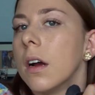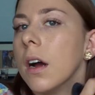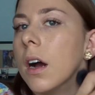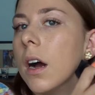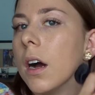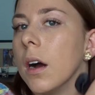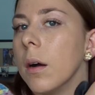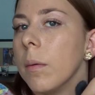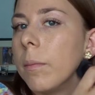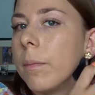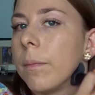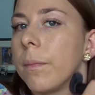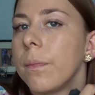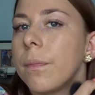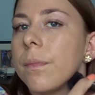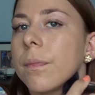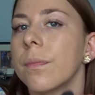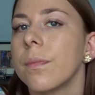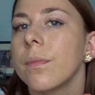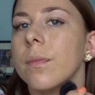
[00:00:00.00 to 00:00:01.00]

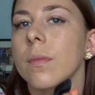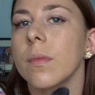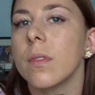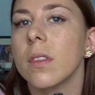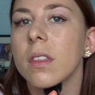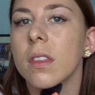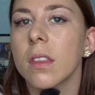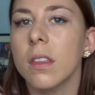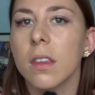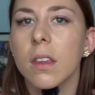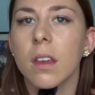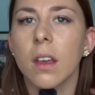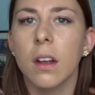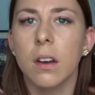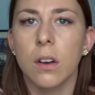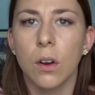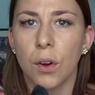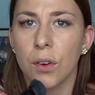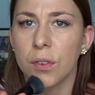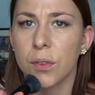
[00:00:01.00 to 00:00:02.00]

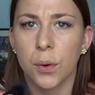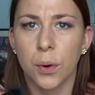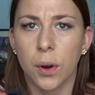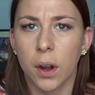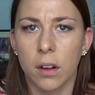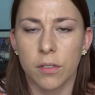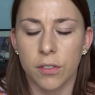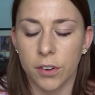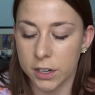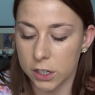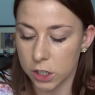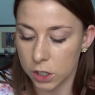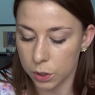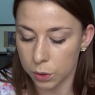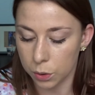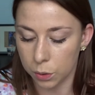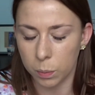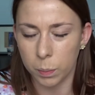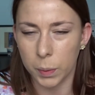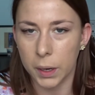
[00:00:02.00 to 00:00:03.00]
Not full coverage at all,